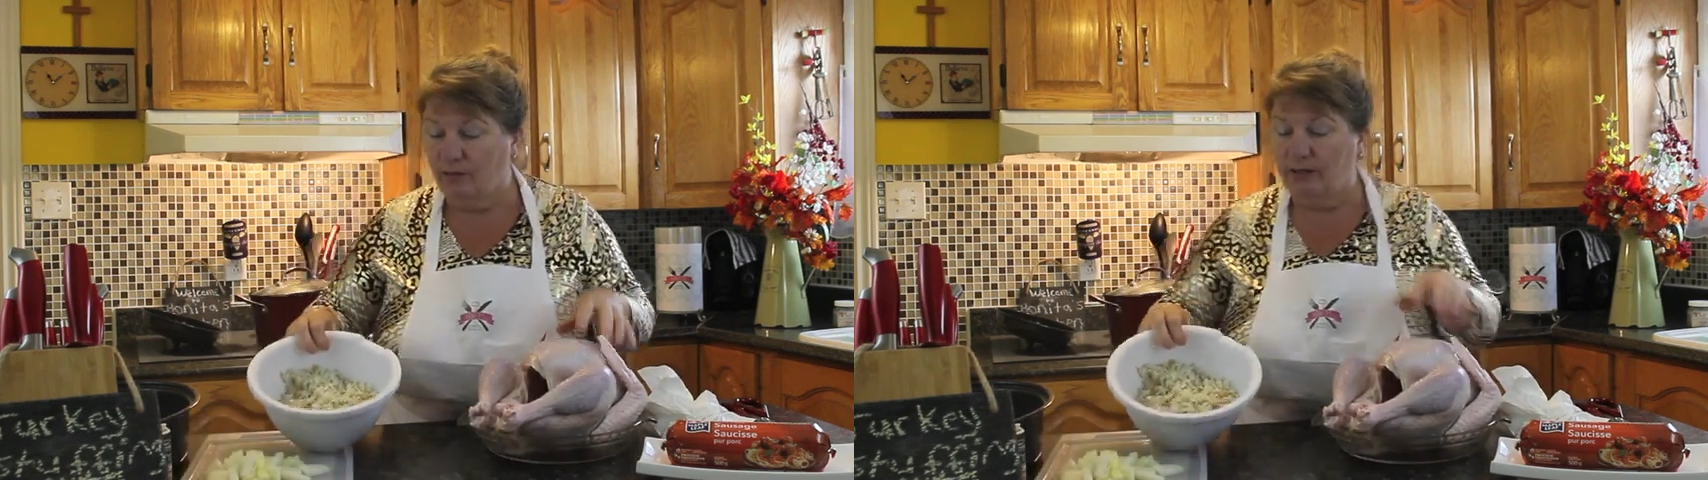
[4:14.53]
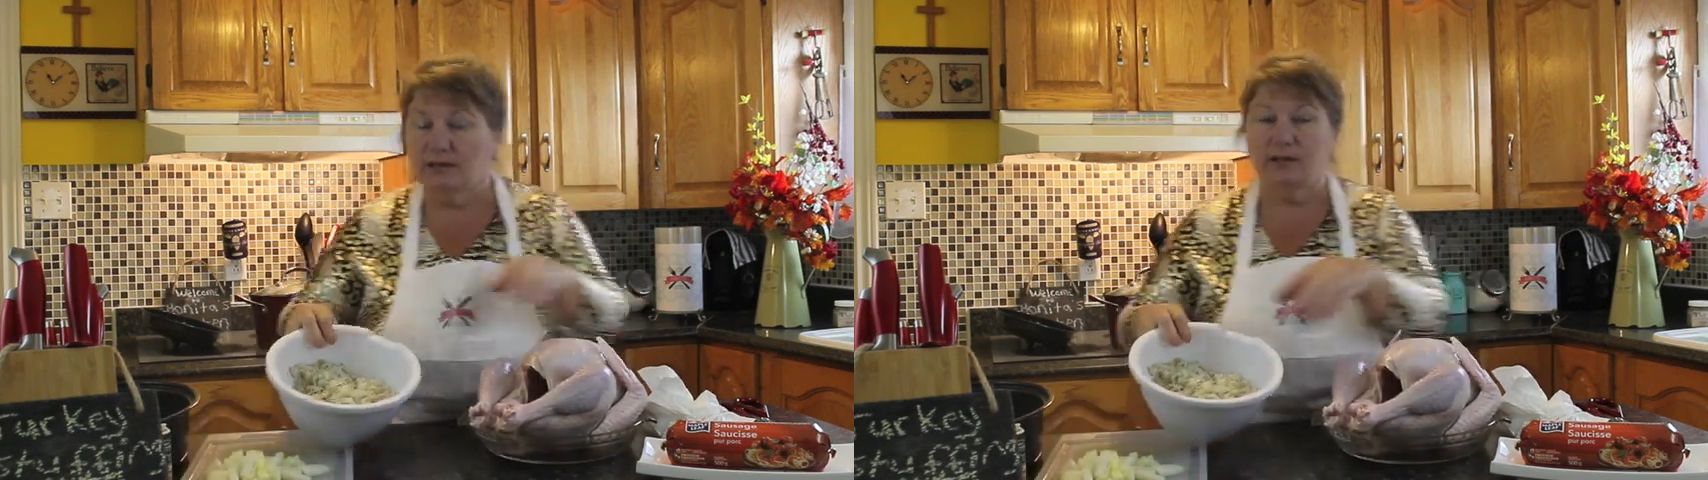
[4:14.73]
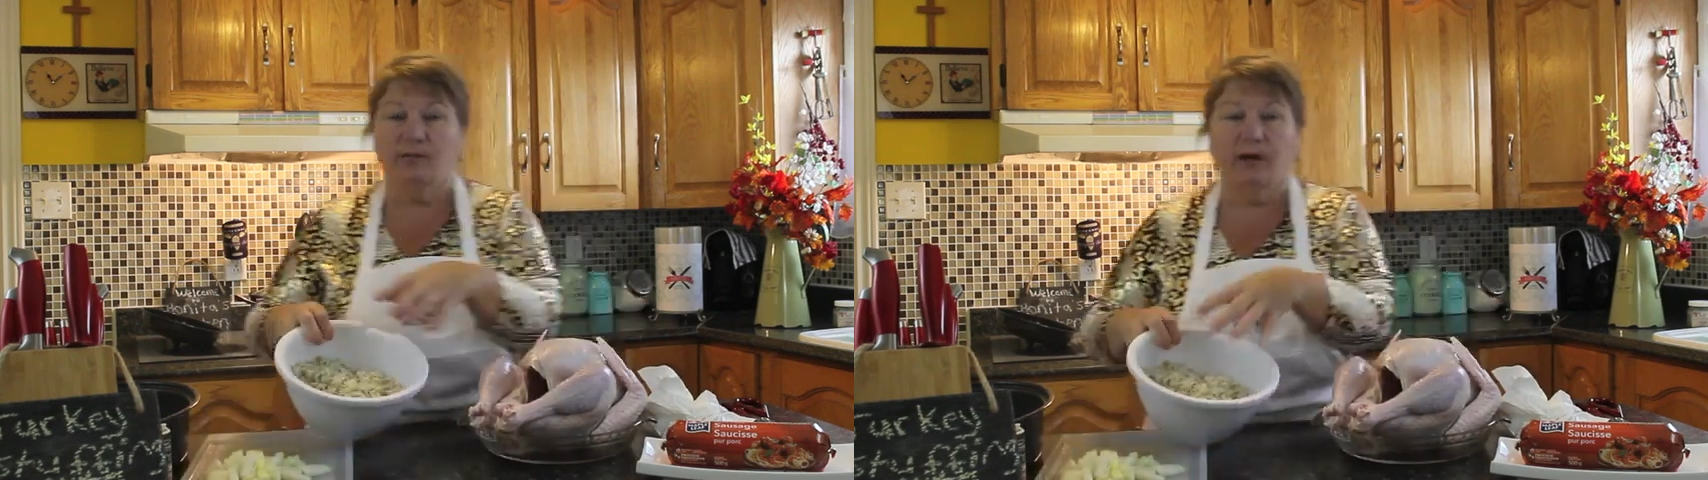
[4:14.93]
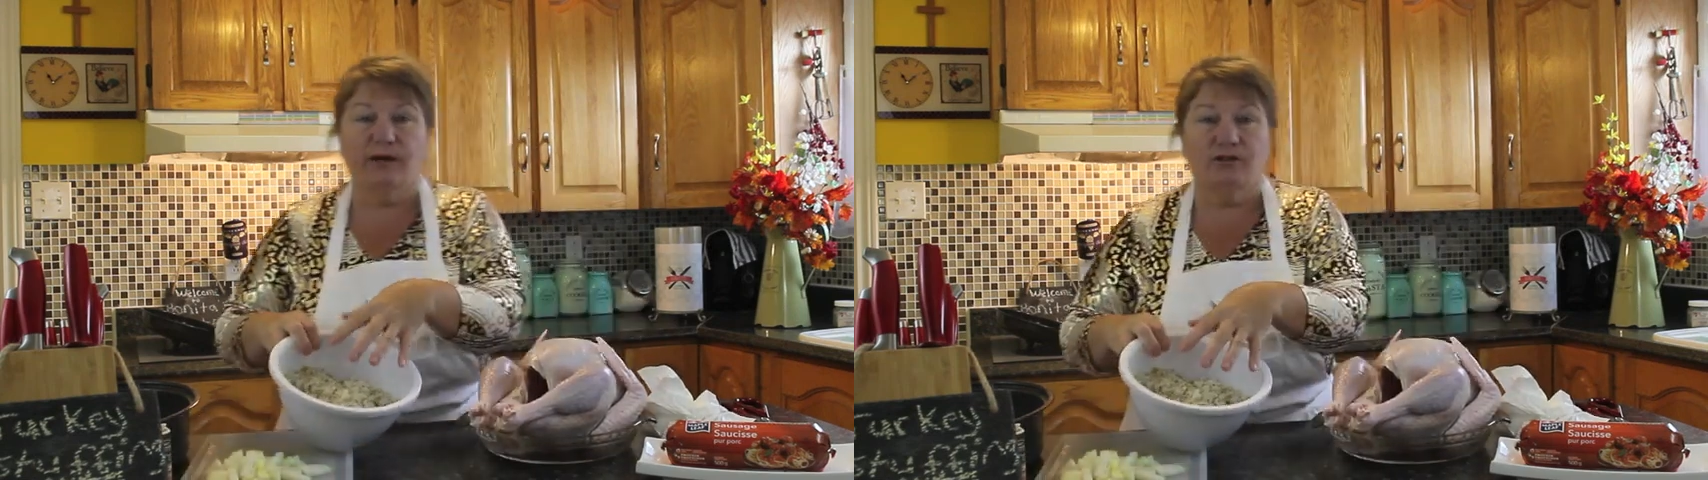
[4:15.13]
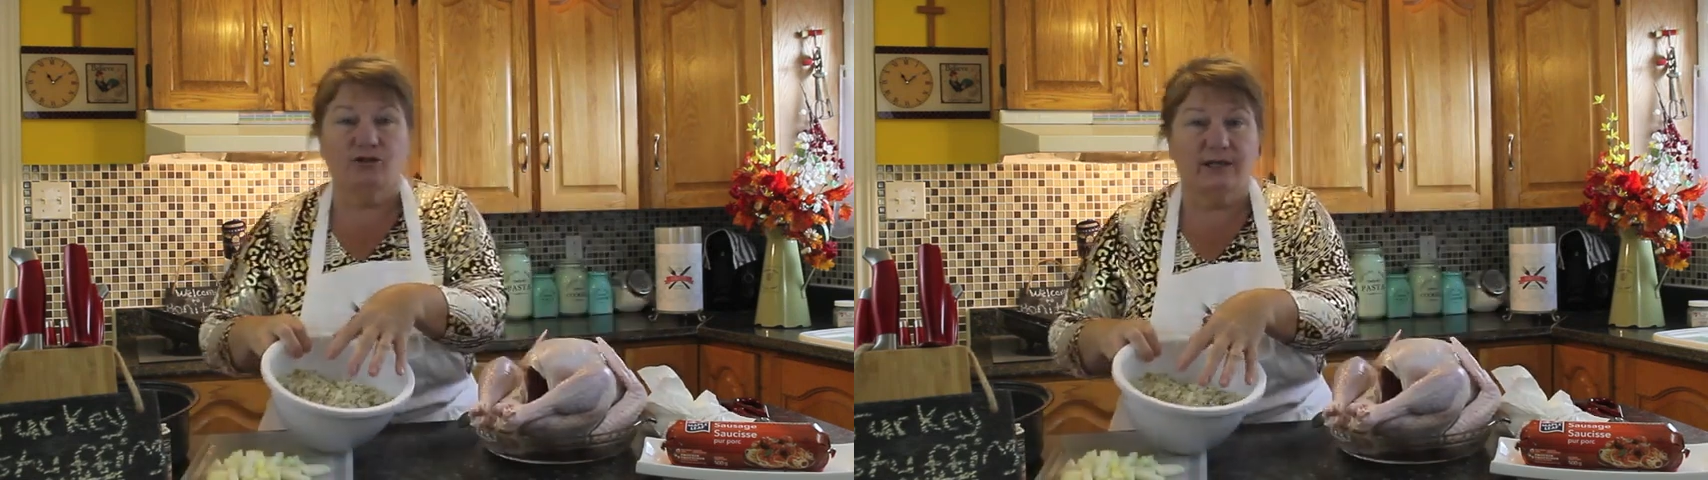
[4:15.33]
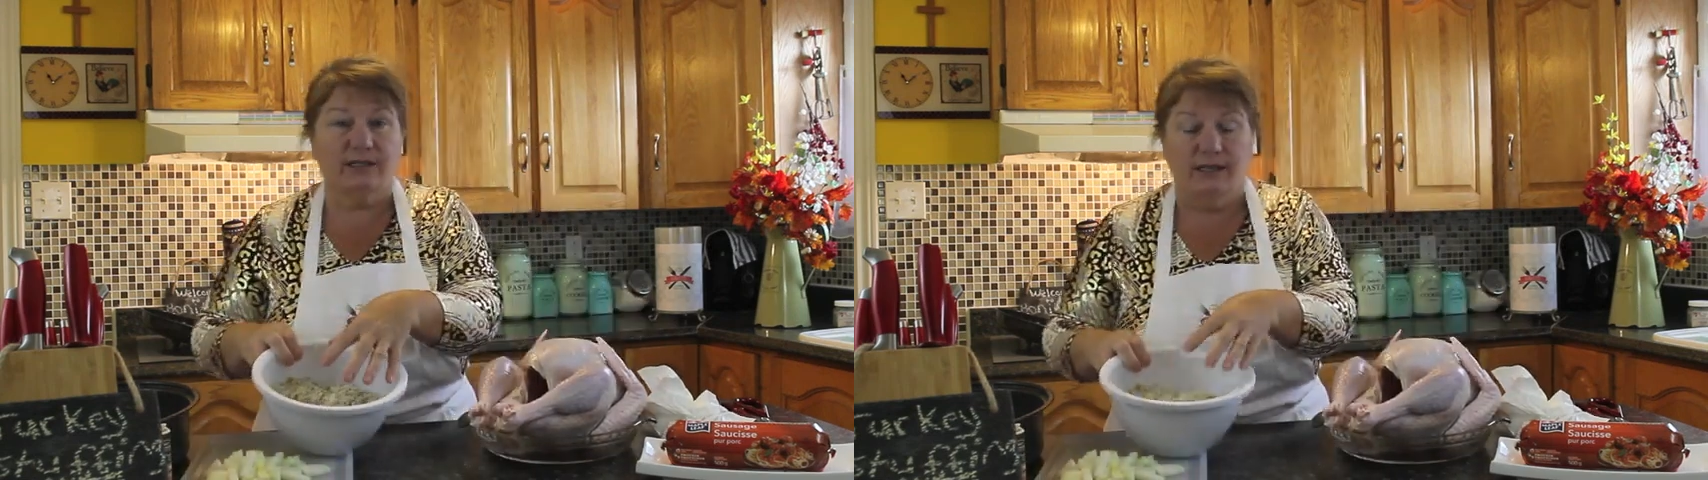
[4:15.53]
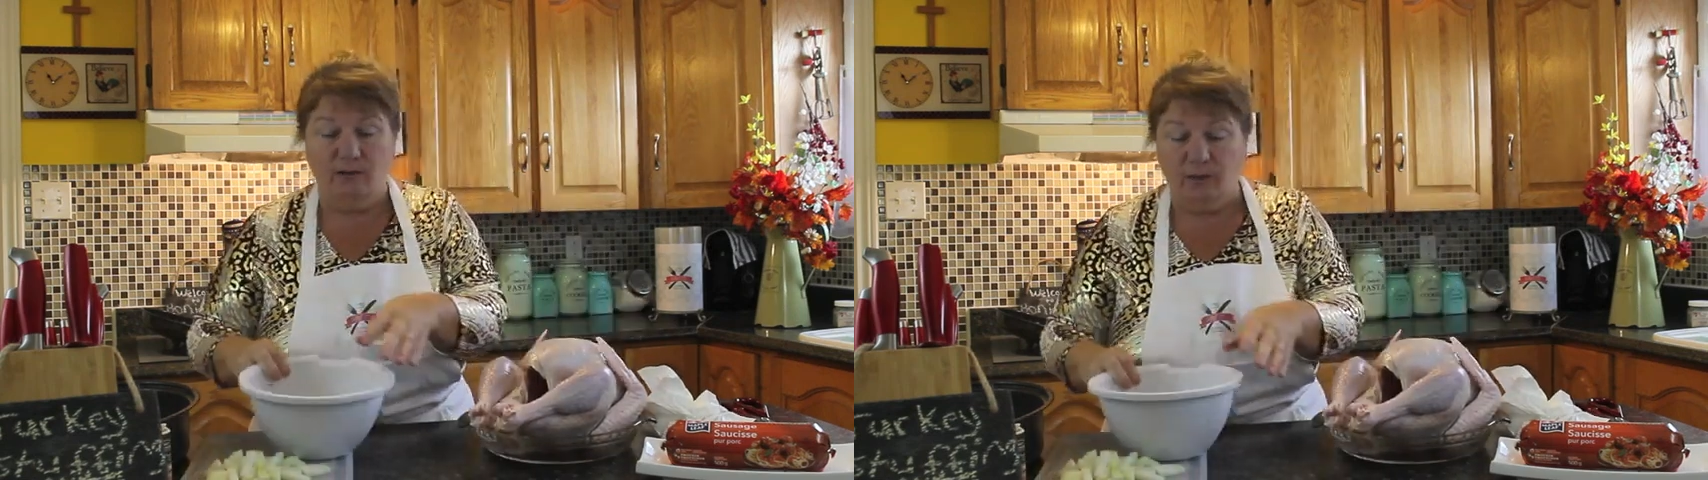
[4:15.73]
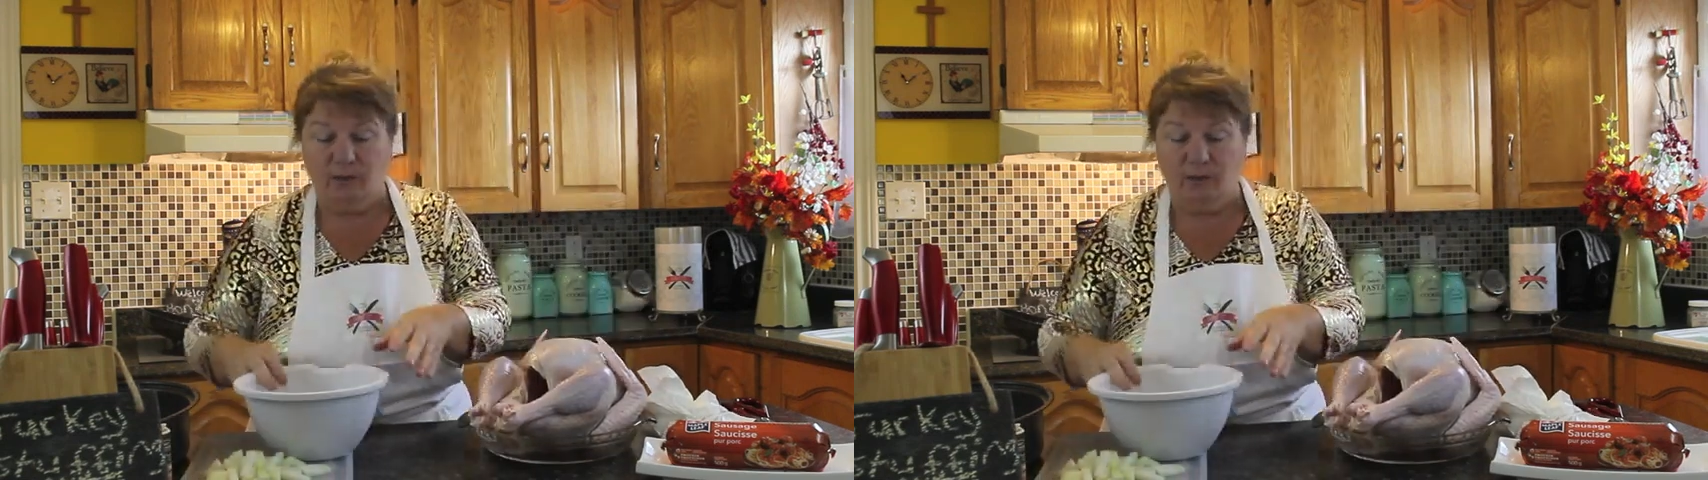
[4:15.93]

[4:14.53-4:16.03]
with my dressing,